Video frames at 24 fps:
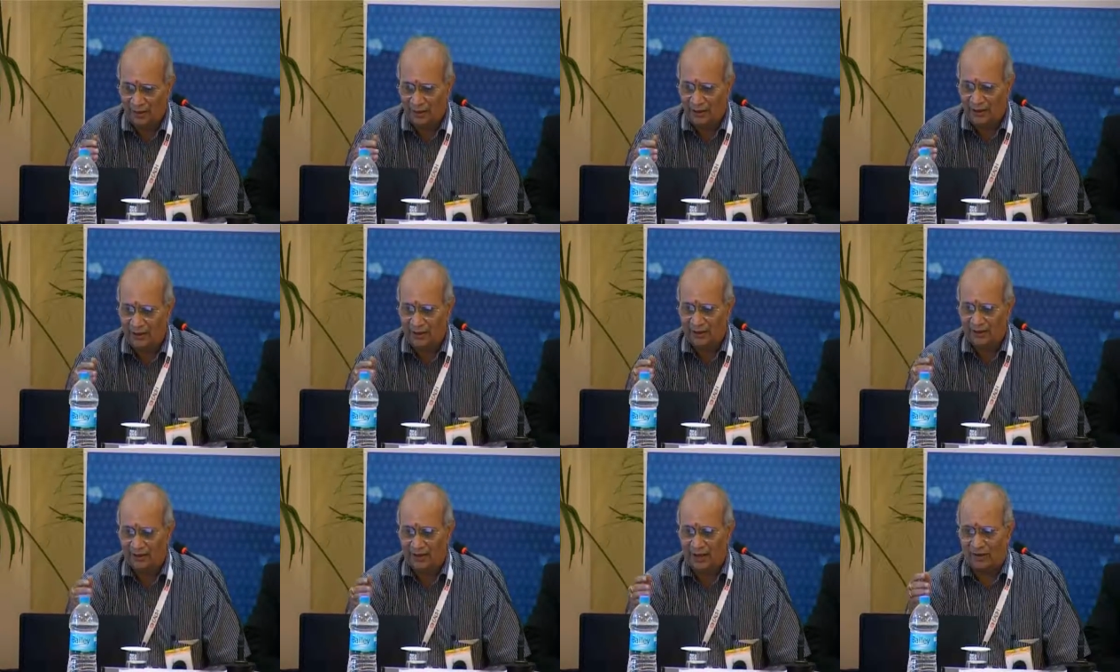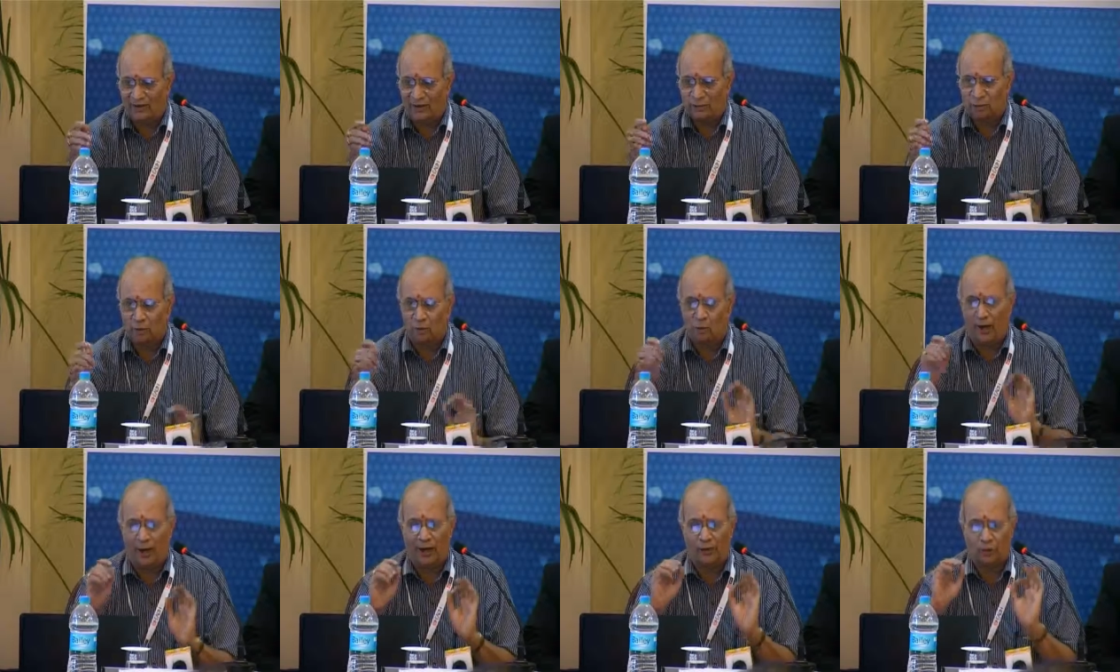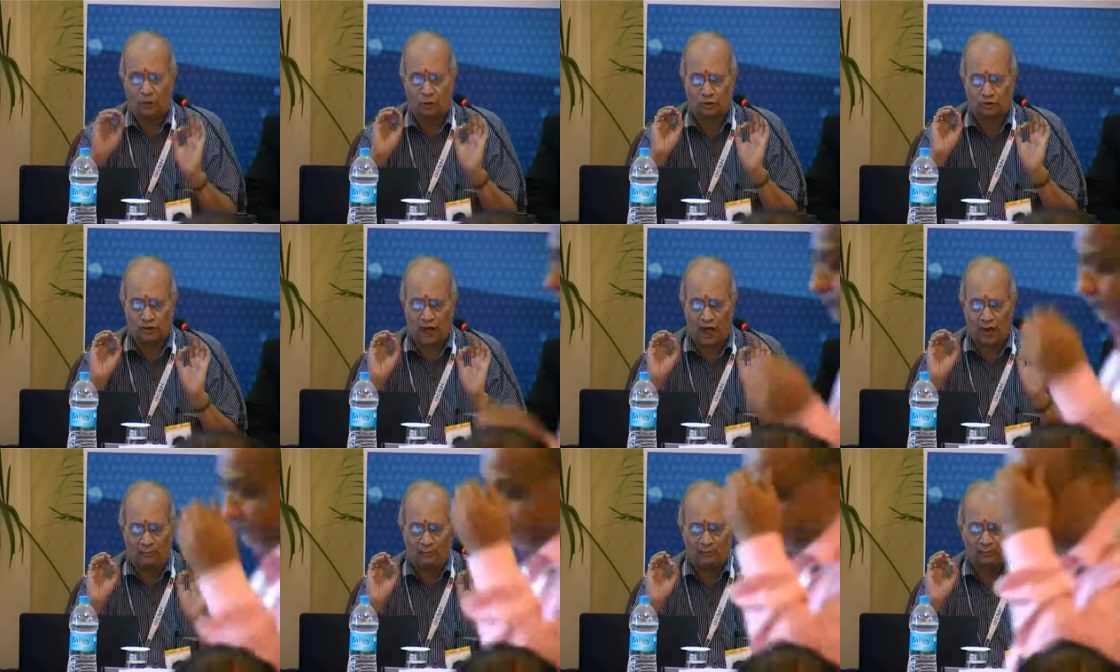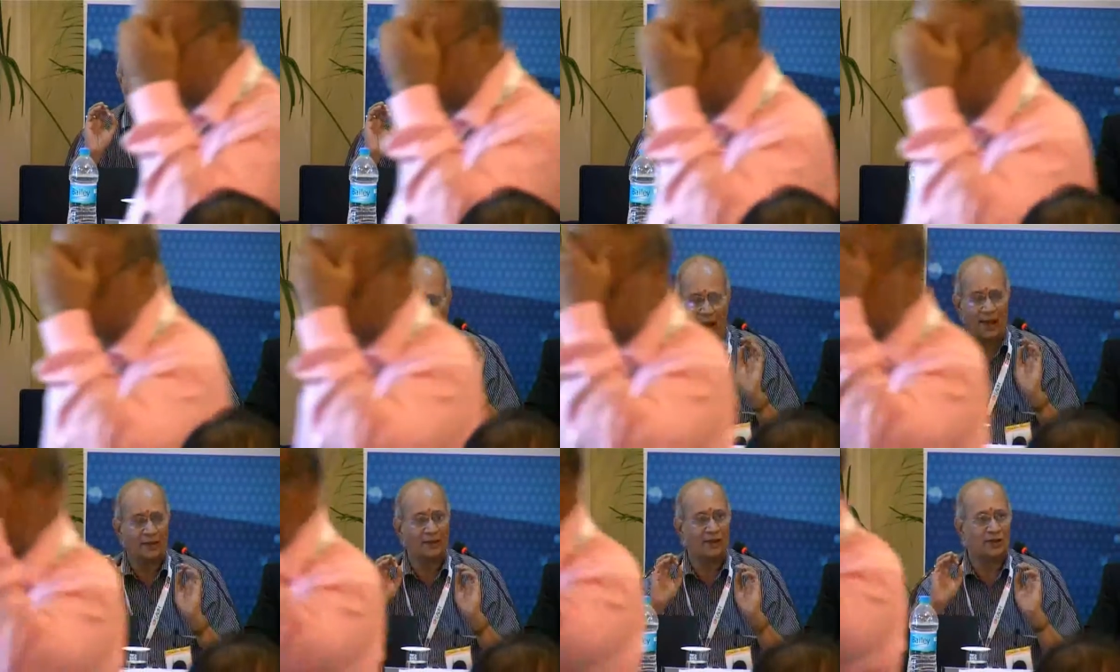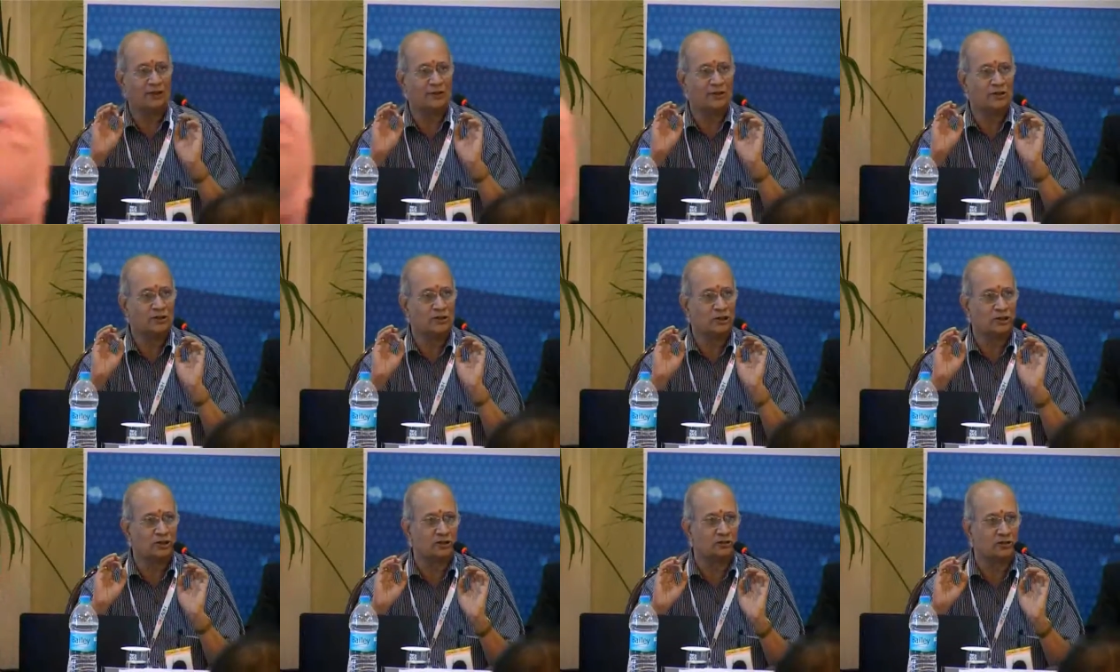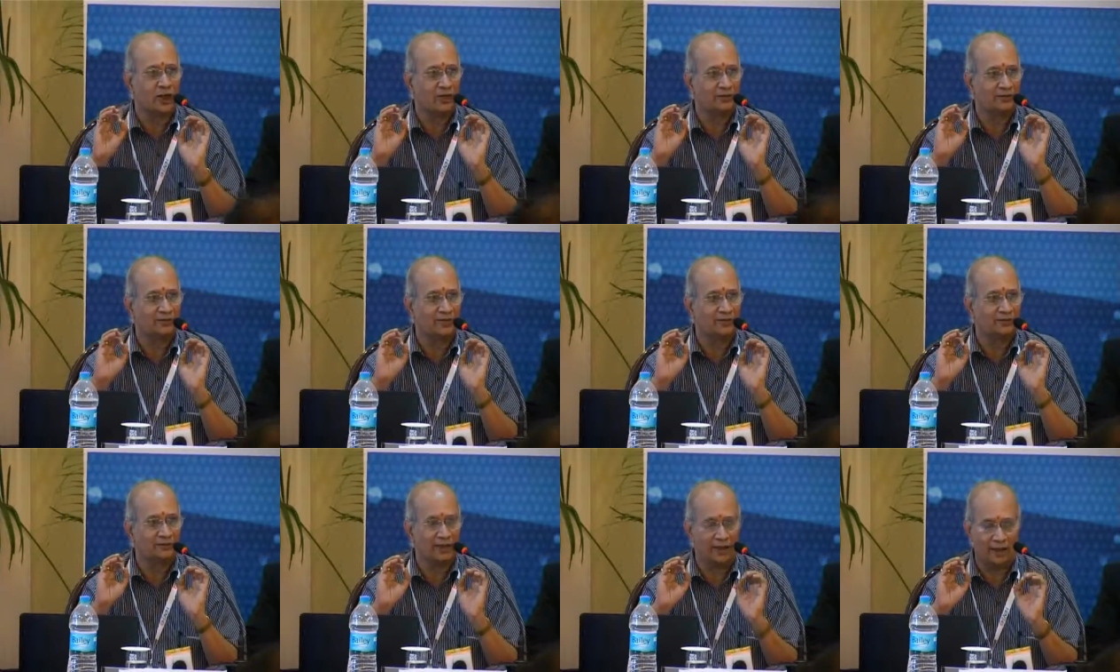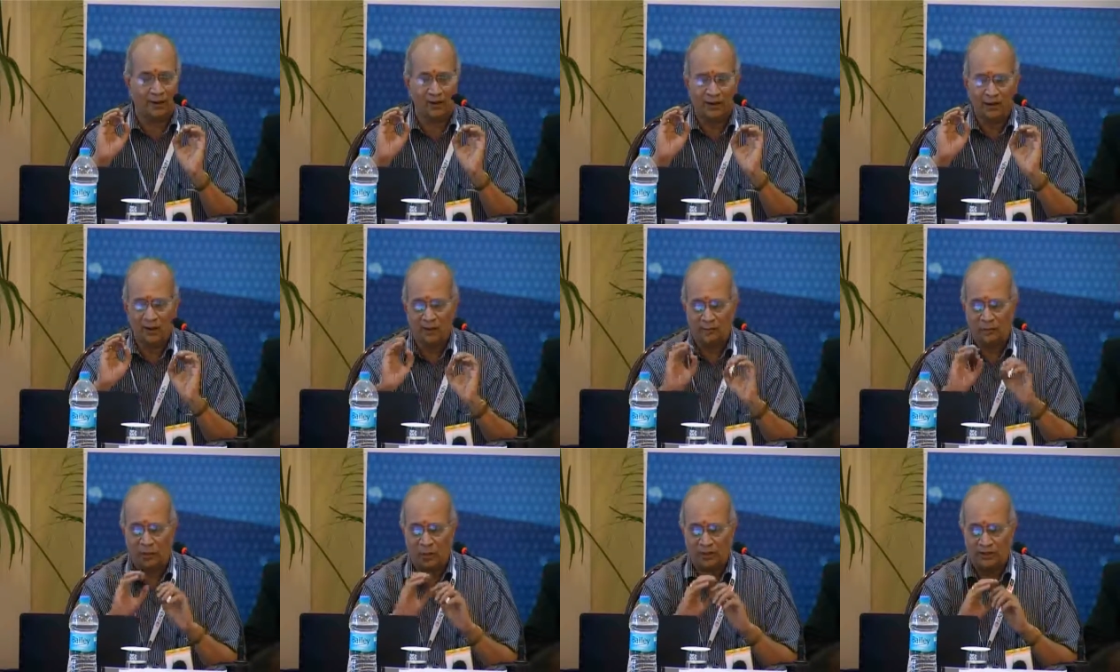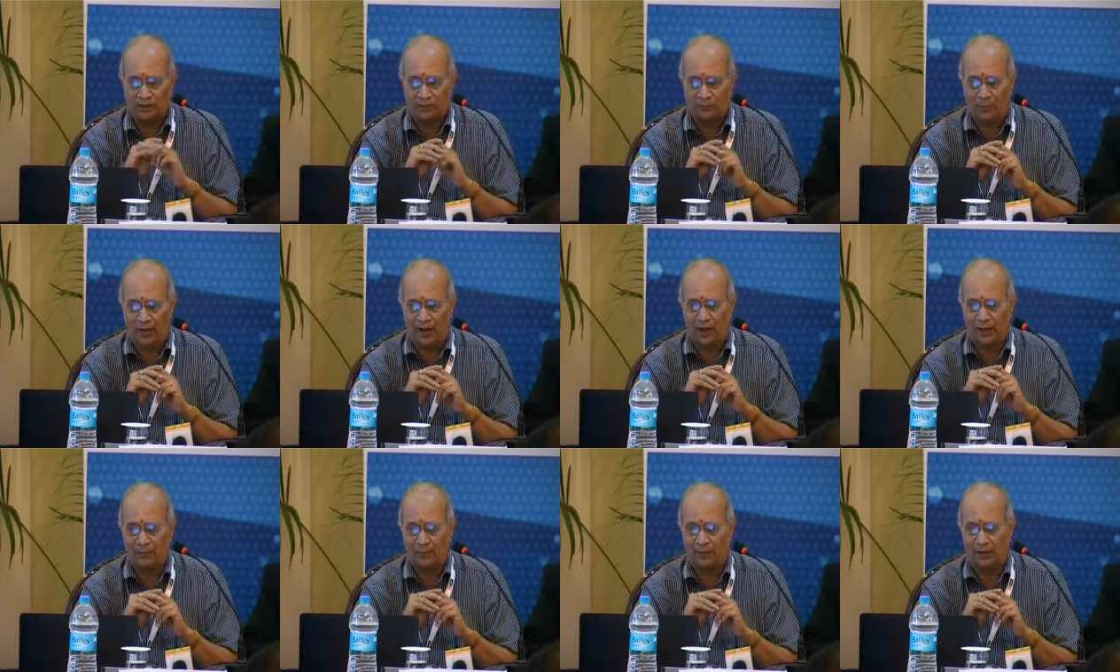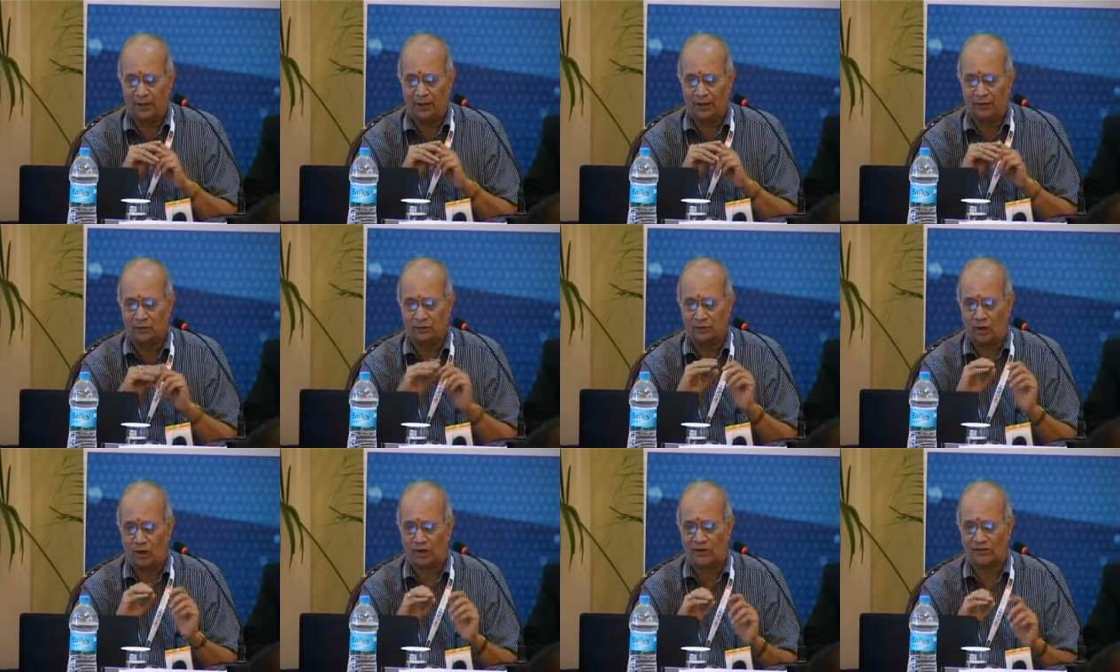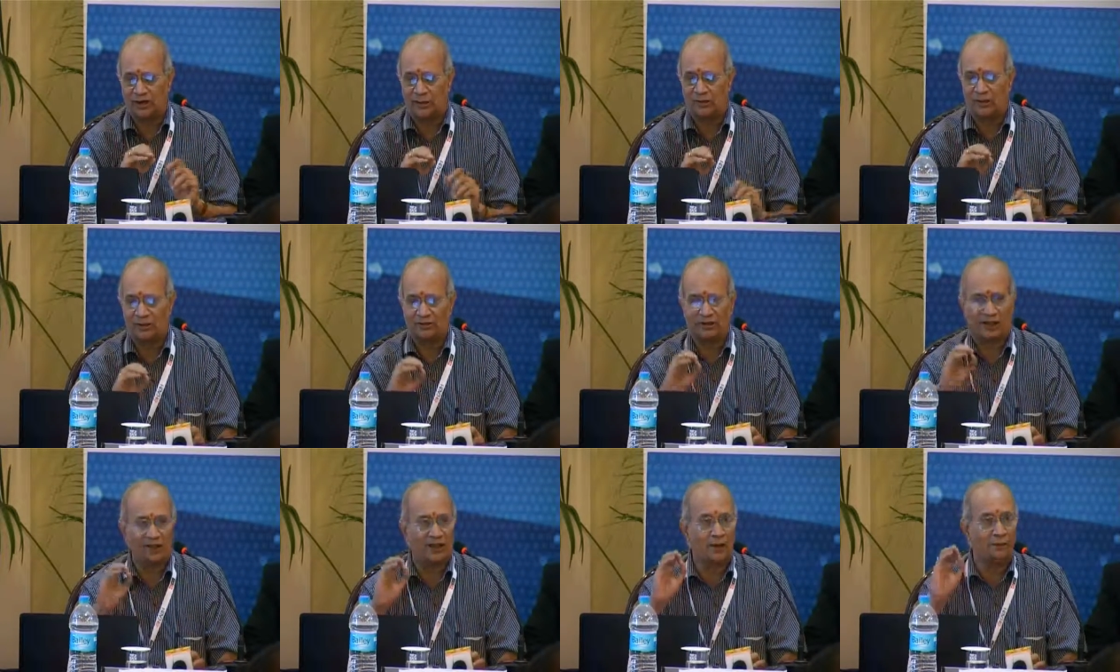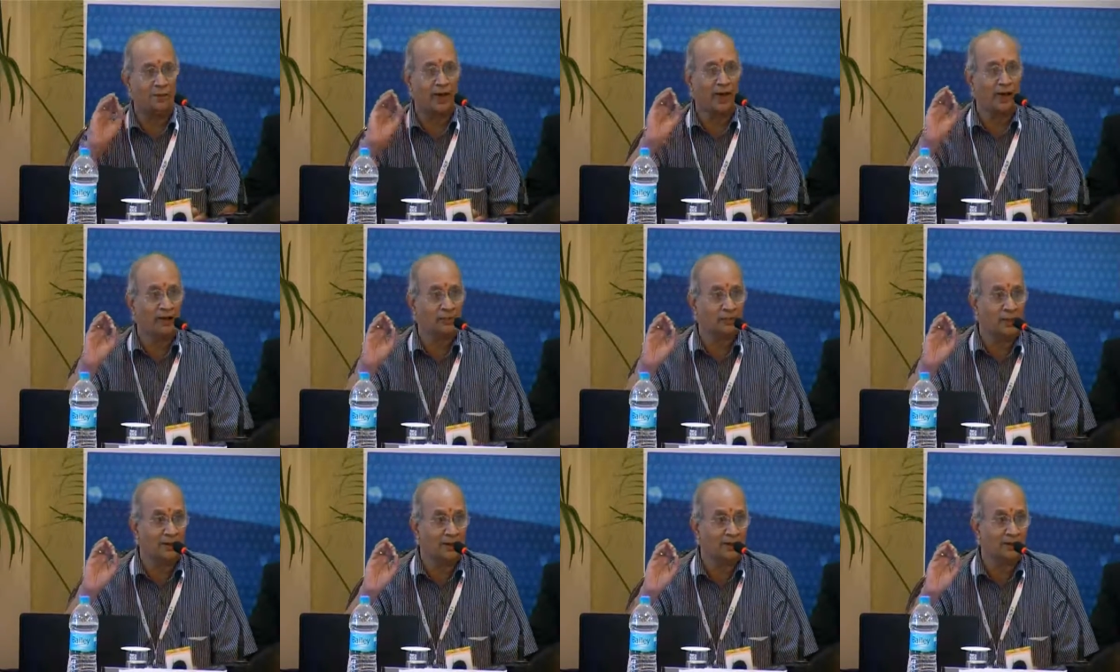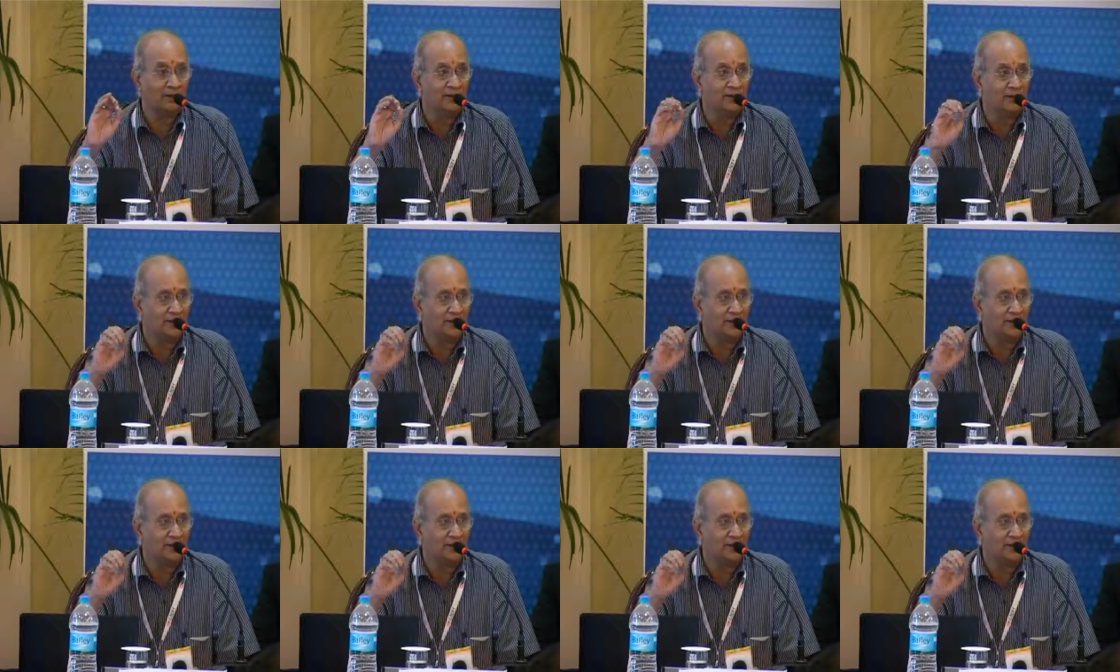It is never too late to stop. I think this is not the thing. Project management is not the same as other management.